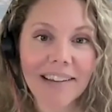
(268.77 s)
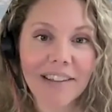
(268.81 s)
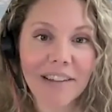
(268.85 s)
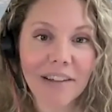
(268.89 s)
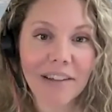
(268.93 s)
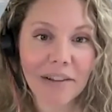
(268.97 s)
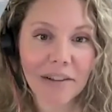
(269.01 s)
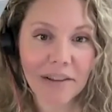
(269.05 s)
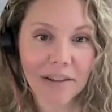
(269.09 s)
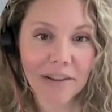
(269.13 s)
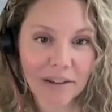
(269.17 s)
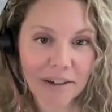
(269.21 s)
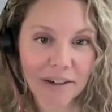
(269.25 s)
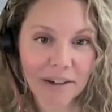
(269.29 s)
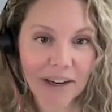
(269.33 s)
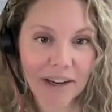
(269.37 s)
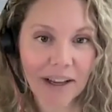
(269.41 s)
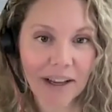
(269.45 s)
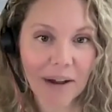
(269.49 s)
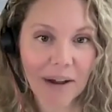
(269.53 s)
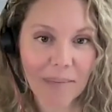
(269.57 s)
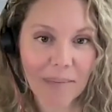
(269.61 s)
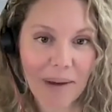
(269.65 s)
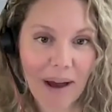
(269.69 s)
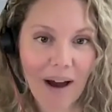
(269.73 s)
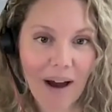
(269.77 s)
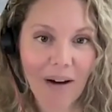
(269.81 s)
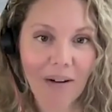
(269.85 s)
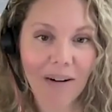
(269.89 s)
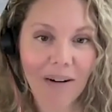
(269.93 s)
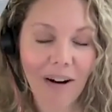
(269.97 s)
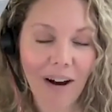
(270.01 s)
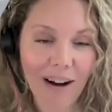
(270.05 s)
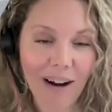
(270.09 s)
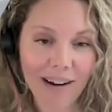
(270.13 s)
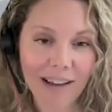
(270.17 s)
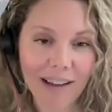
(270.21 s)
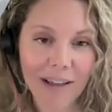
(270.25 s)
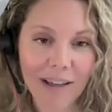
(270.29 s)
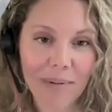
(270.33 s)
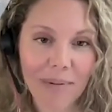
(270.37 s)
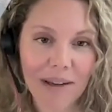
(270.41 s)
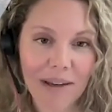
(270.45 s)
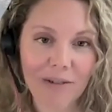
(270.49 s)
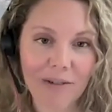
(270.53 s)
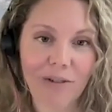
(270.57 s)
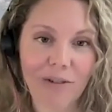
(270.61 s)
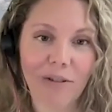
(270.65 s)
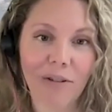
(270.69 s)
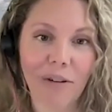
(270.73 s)
to learning about
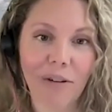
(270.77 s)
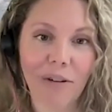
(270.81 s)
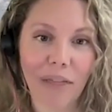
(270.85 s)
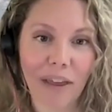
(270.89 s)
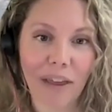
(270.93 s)
occupational